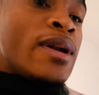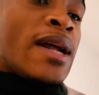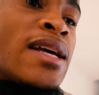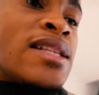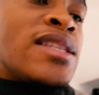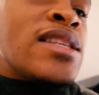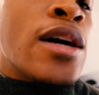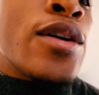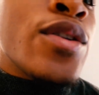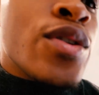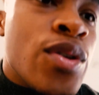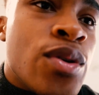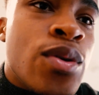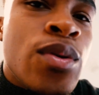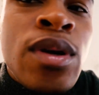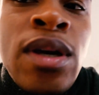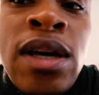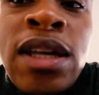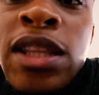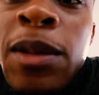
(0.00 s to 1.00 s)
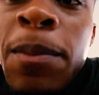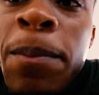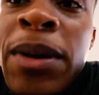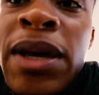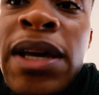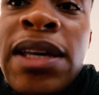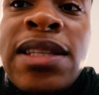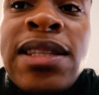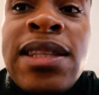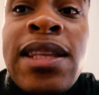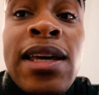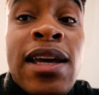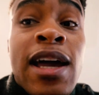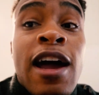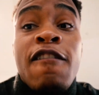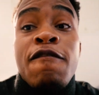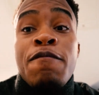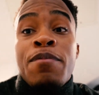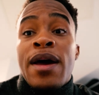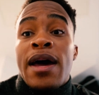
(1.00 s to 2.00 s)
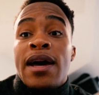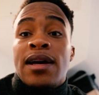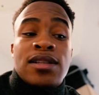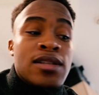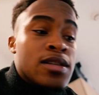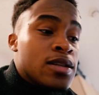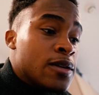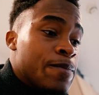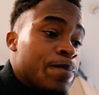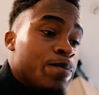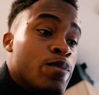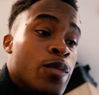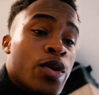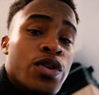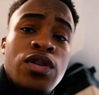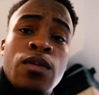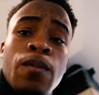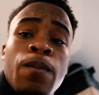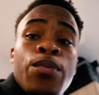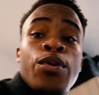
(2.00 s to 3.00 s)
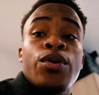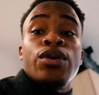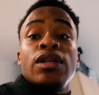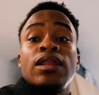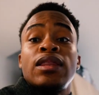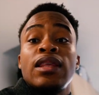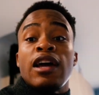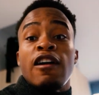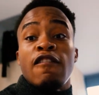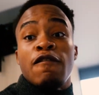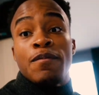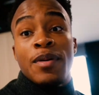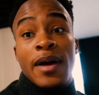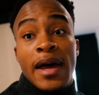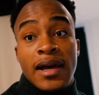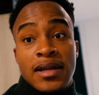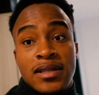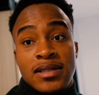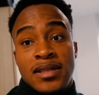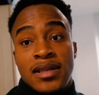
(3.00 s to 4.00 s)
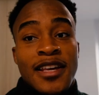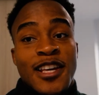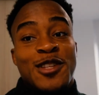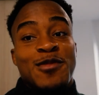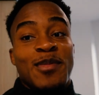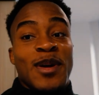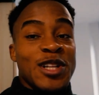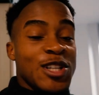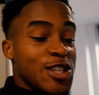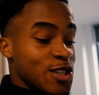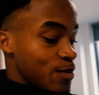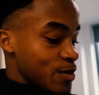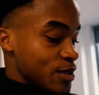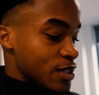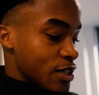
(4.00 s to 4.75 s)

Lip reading: When I tell you the biggest thing I've packed, the most important thing I've packed is my gym